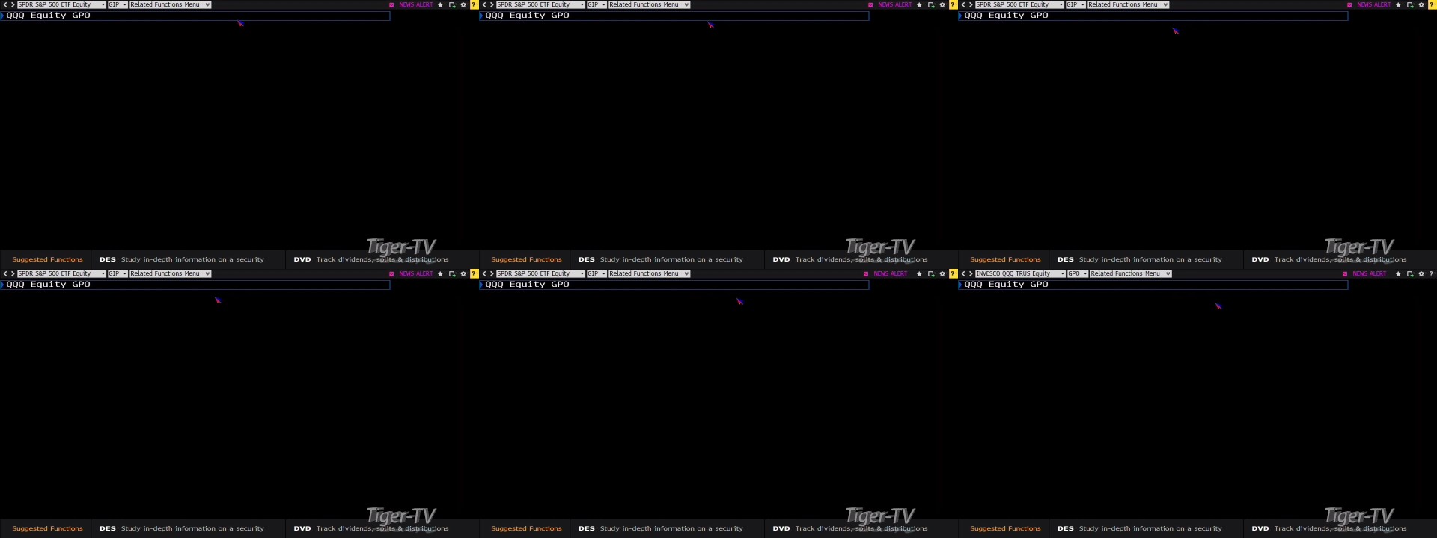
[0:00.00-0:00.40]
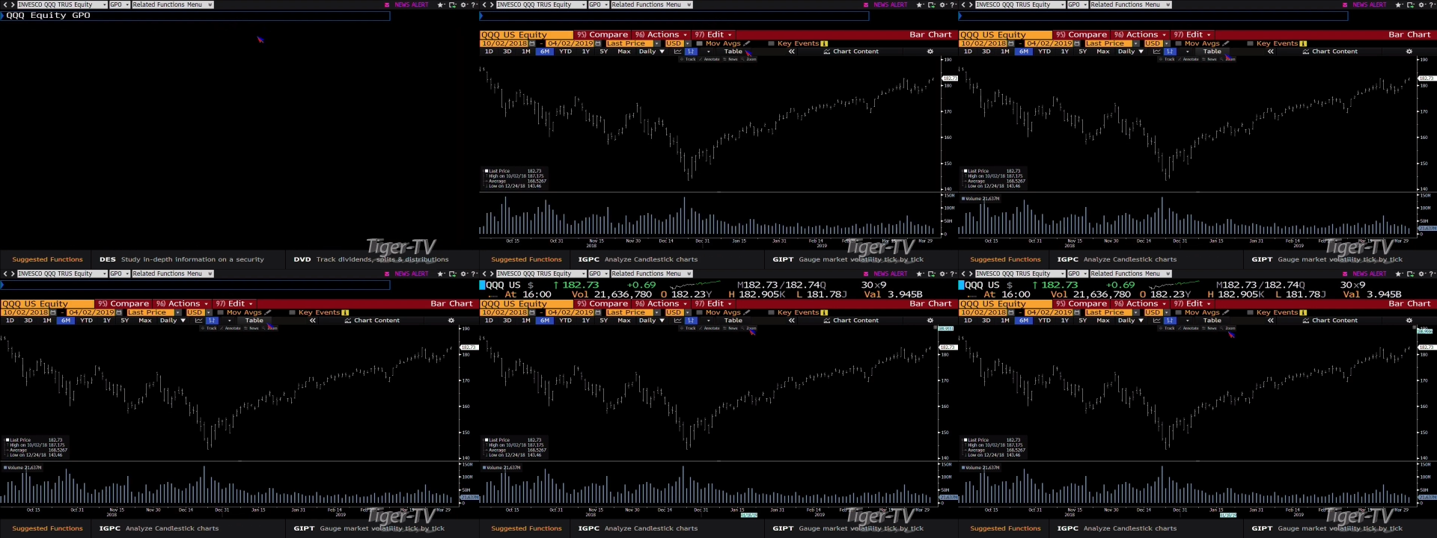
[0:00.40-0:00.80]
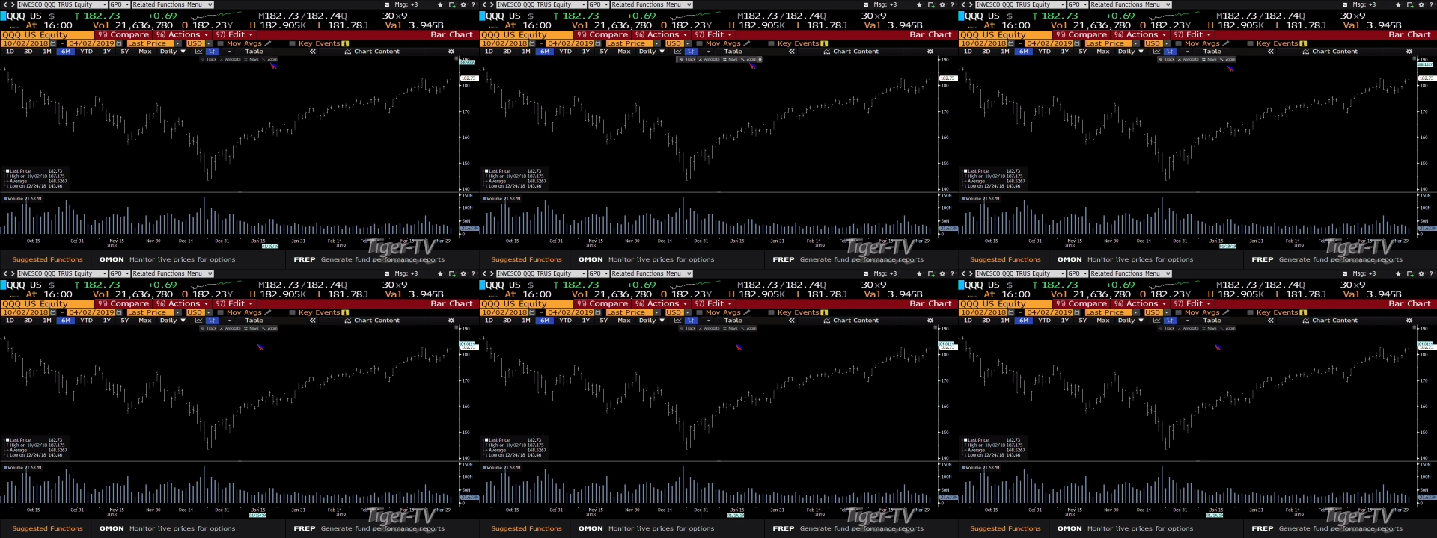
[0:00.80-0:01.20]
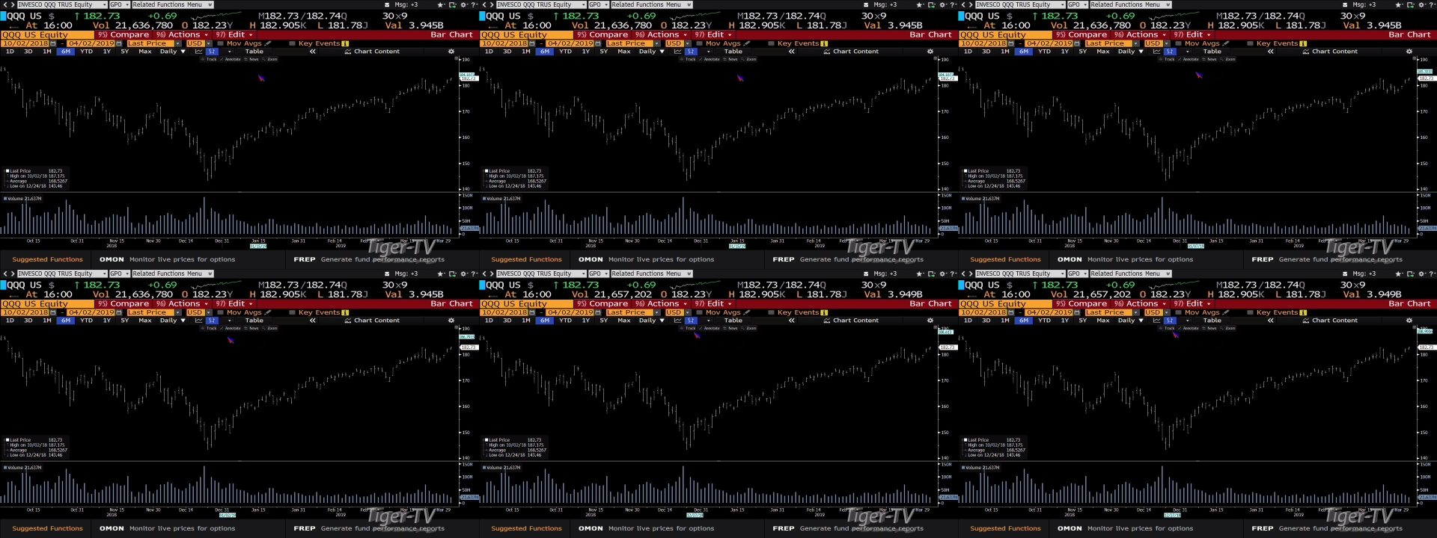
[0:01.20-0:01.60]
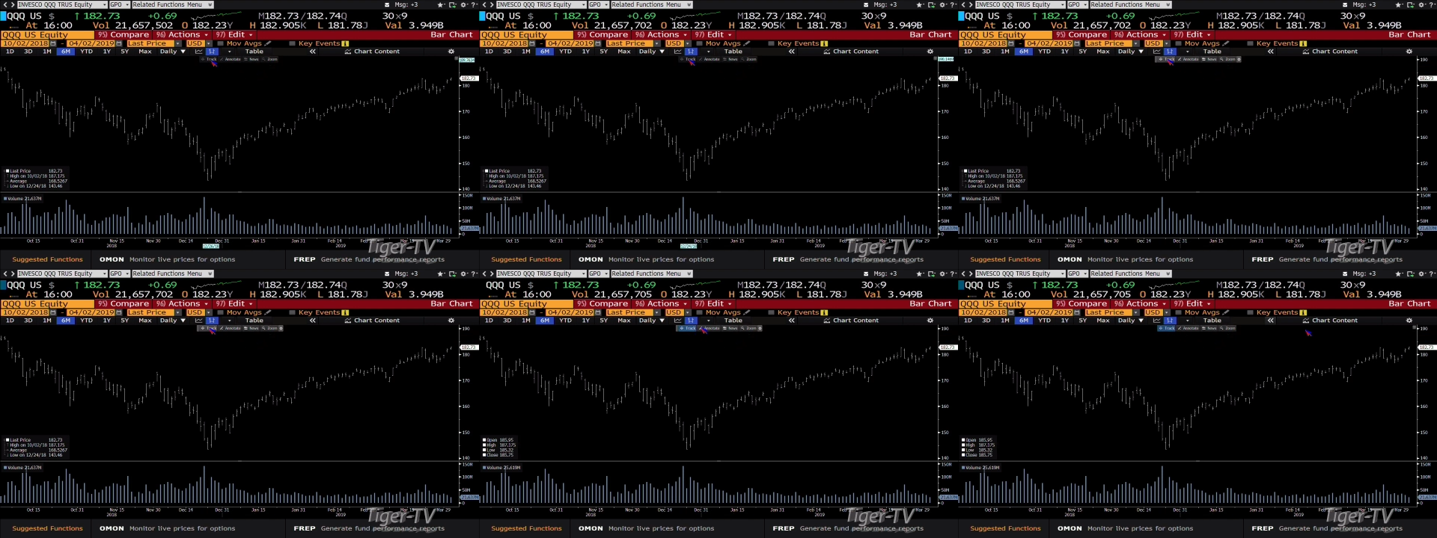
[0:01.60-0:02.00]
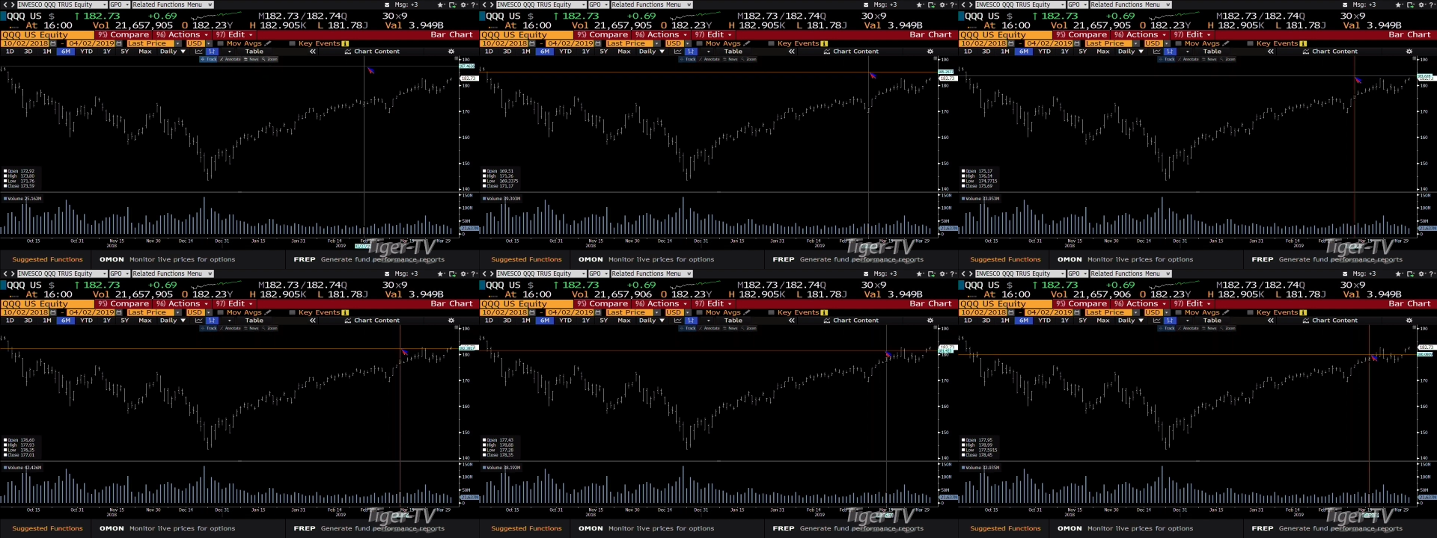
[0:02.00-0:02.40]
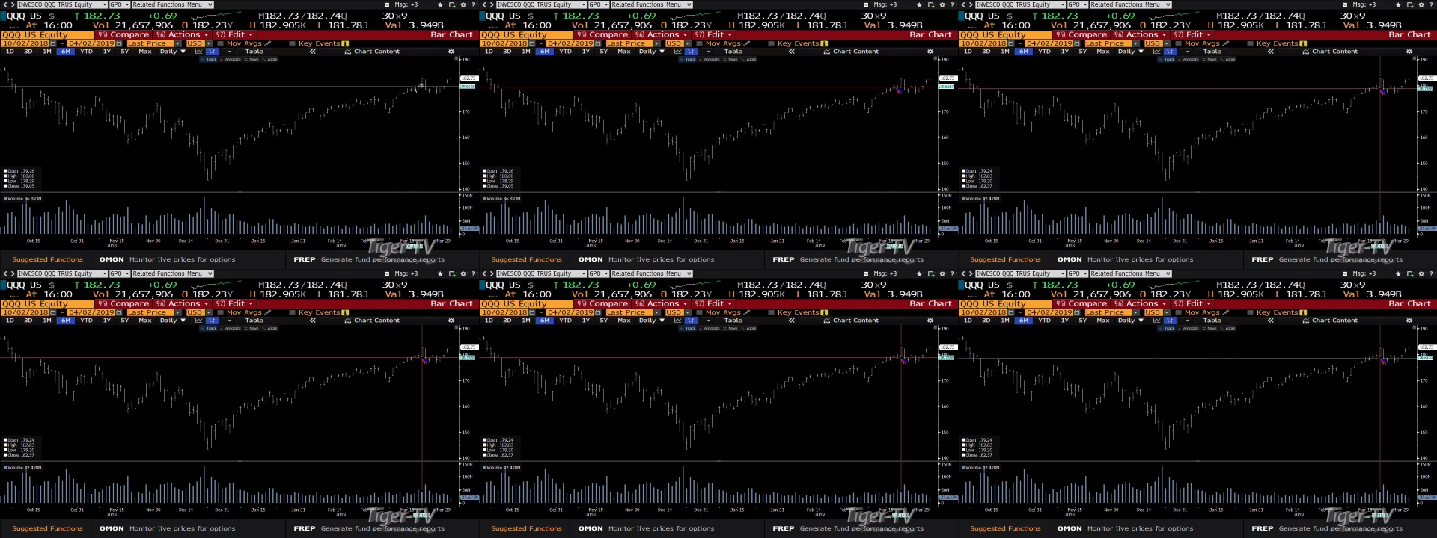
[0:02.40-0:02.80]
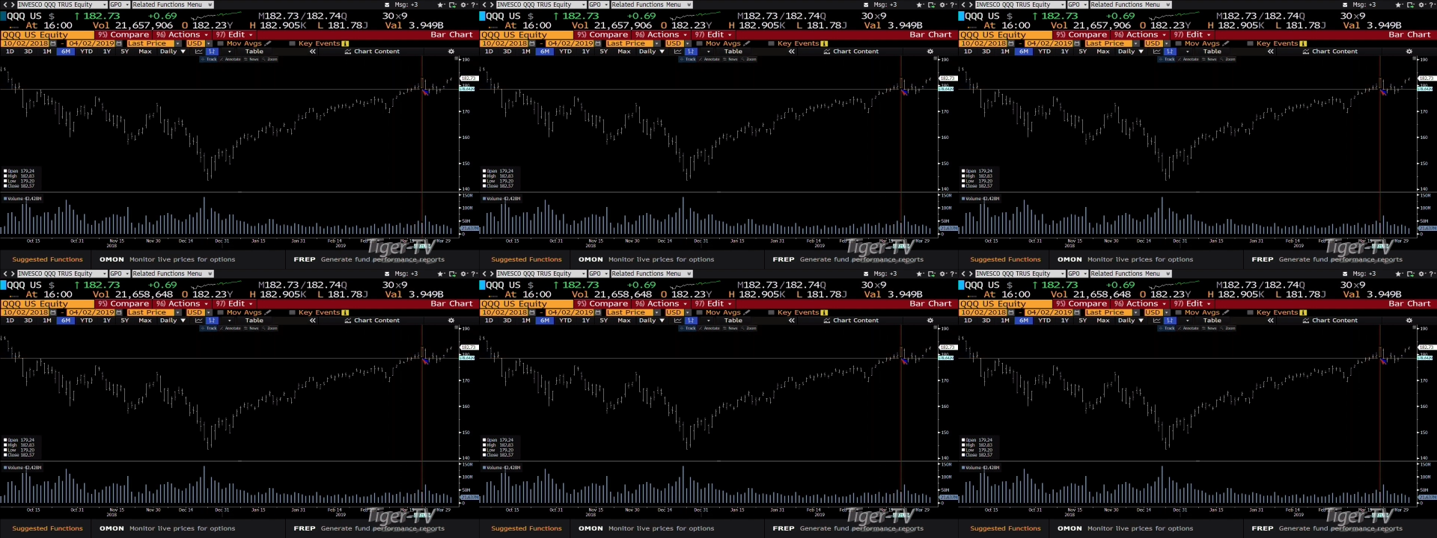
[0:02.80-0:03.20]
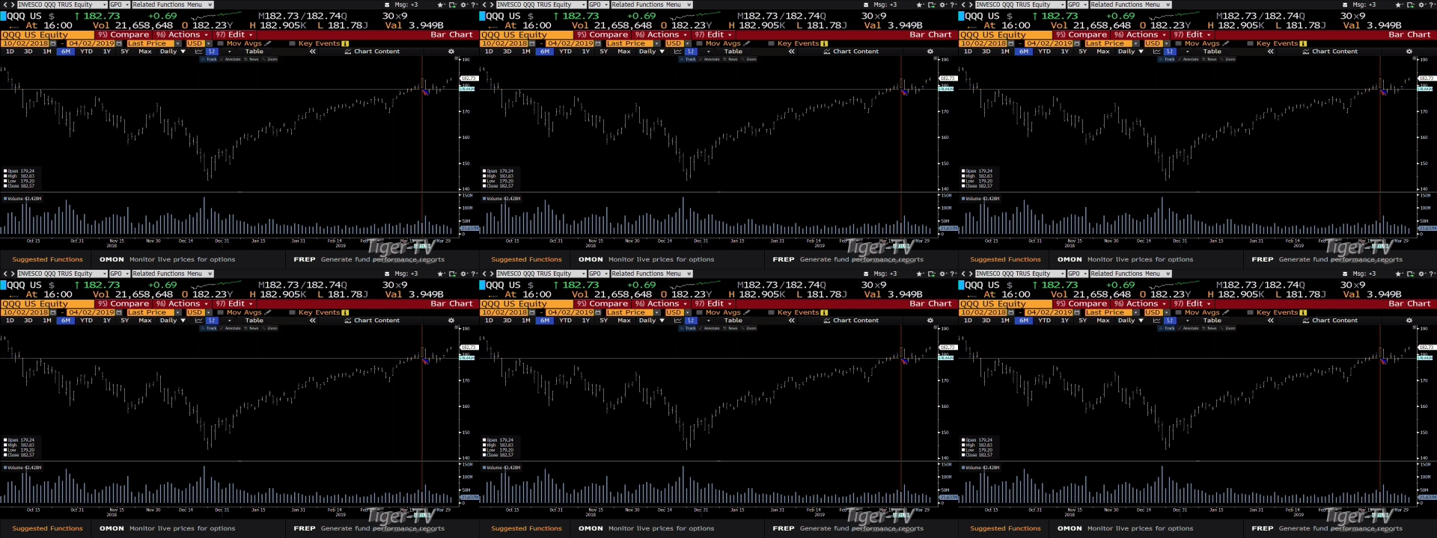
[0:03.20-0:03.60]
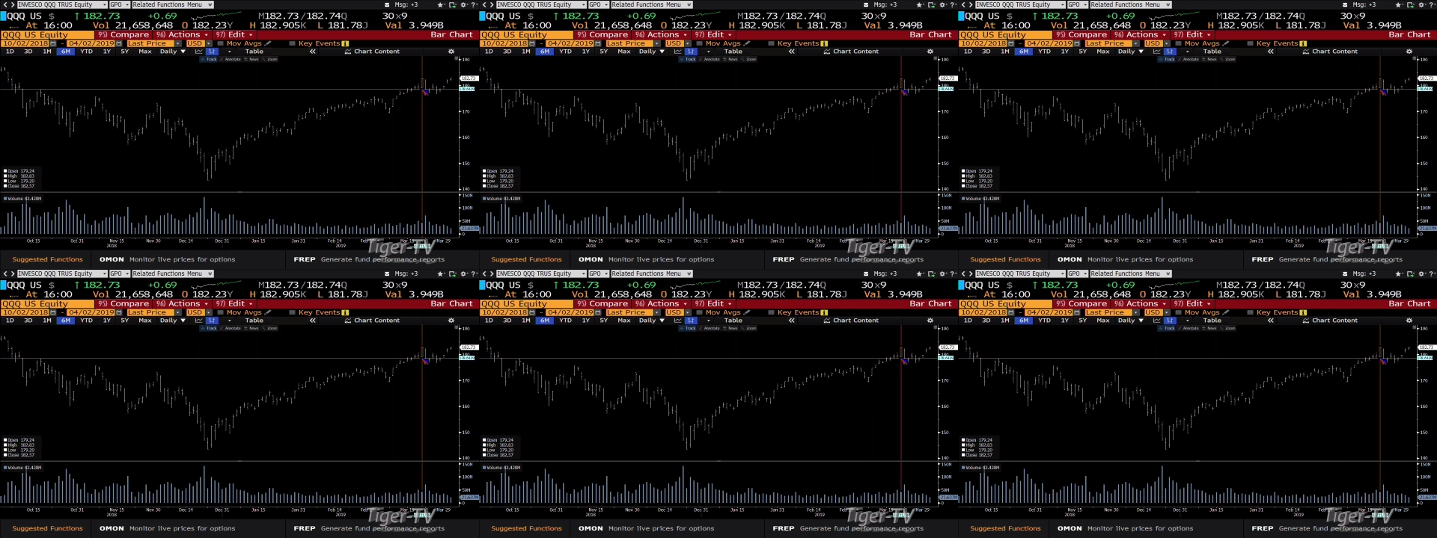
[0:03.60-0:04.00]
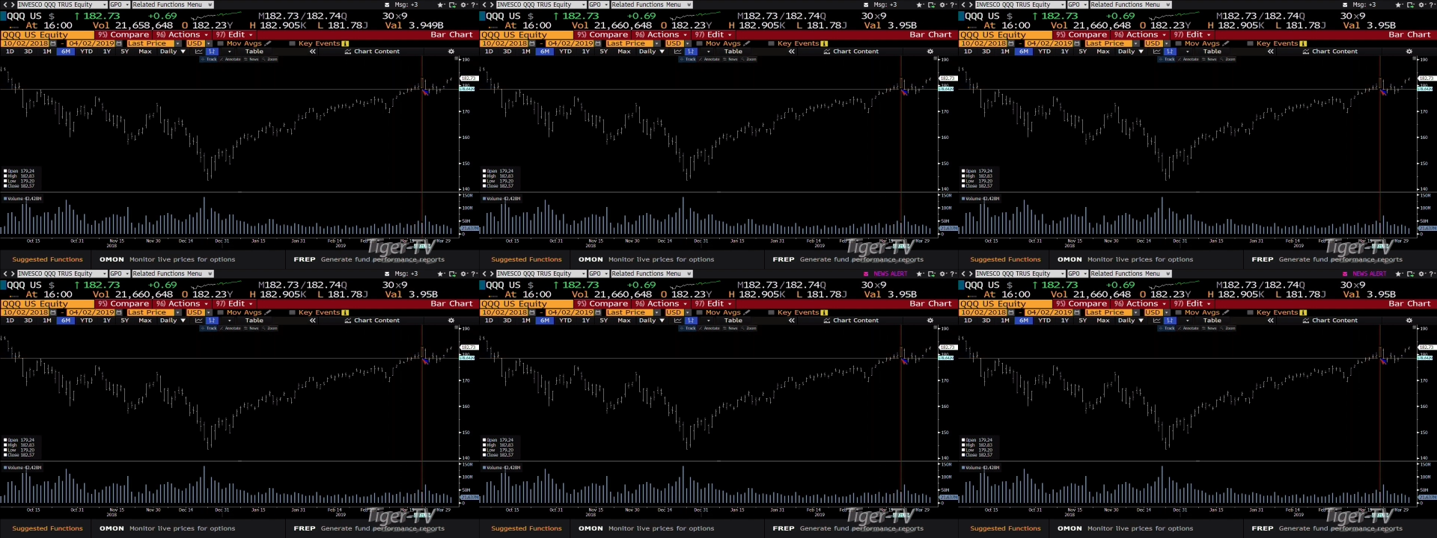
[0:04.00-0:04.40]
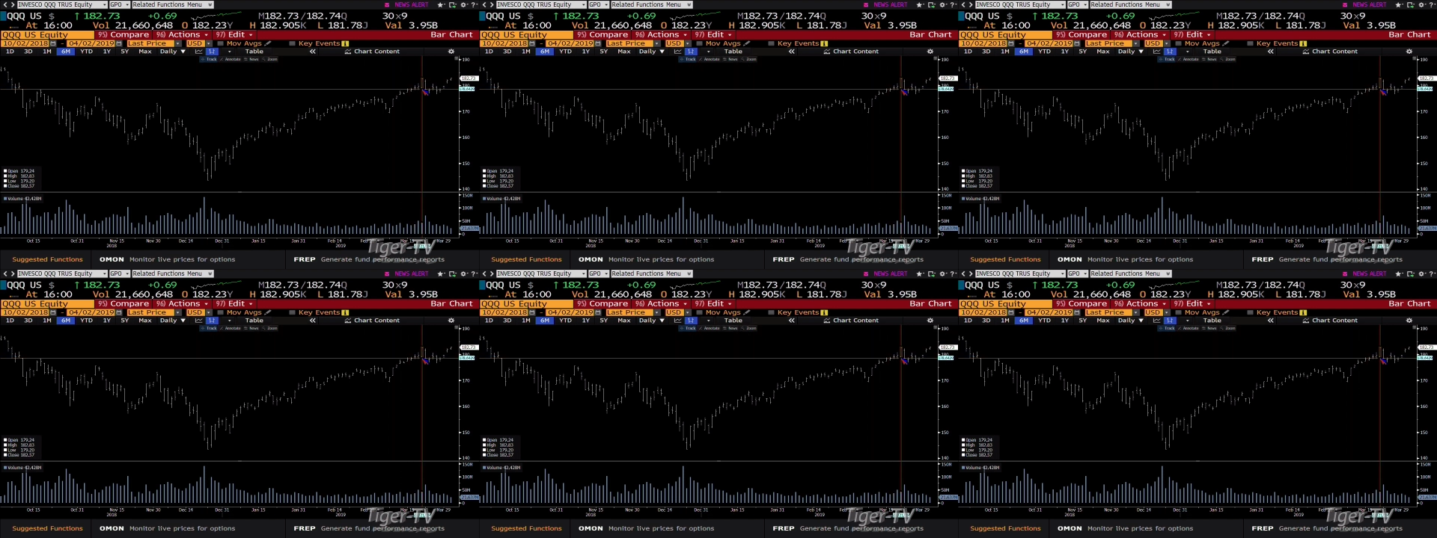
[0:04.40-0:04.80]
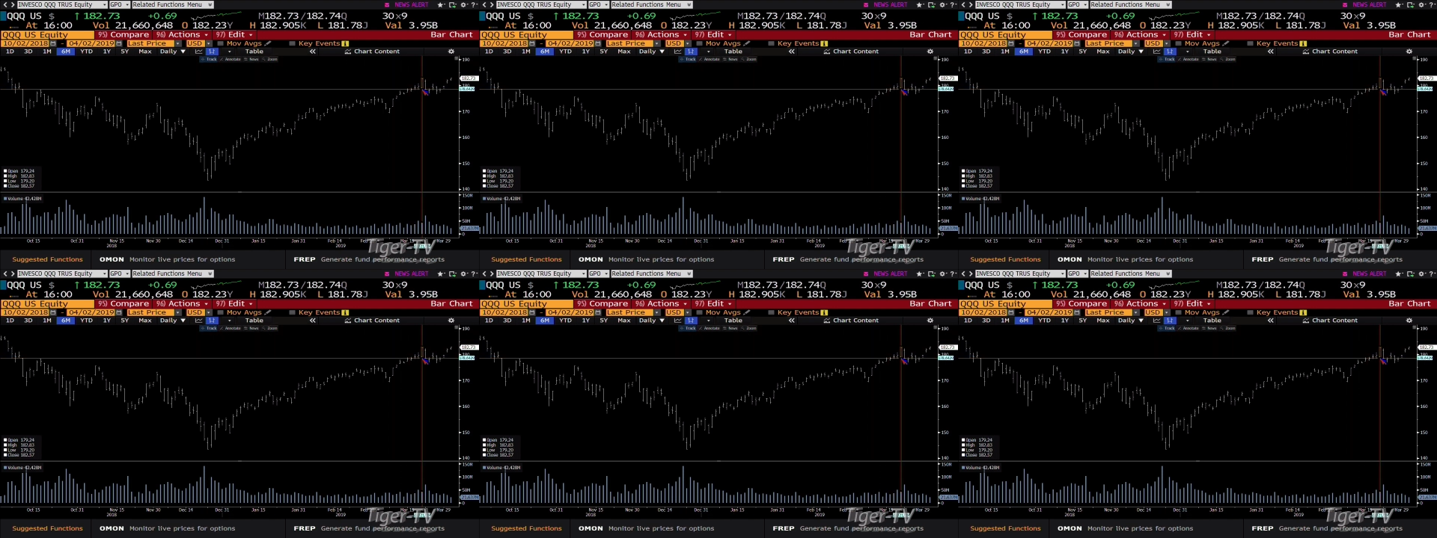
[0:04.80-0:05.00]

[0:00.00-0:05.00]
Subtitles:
(no speaker visible)